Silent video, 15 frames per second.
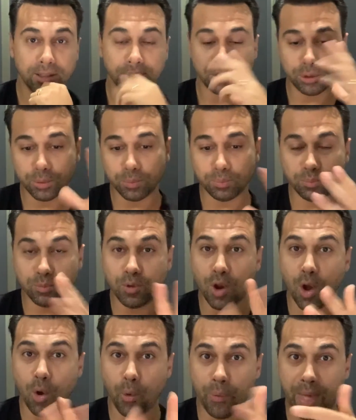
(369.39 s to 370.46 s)
to
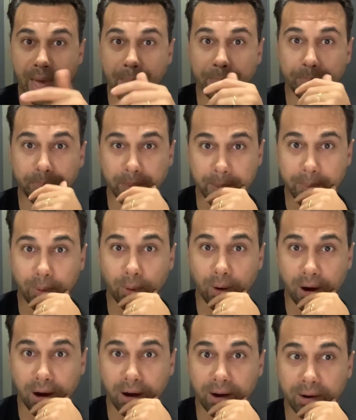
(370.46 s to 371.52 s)
know that people
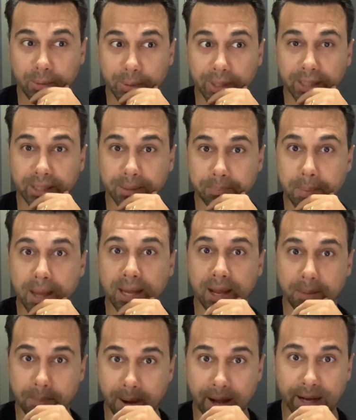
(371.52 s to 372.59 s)
are really making
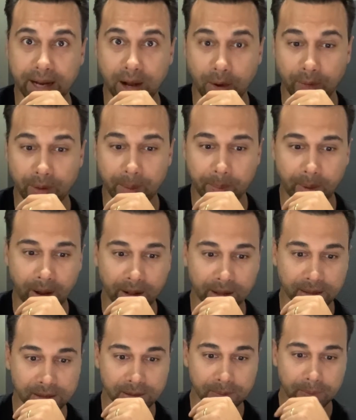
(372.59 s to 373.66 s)
money on their
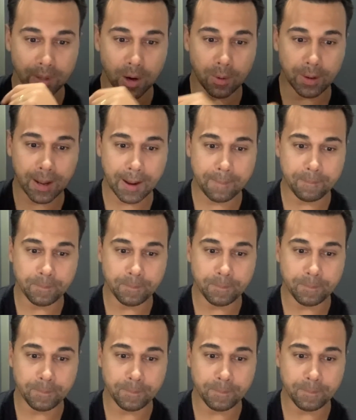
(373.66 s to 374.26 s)
product. Okay.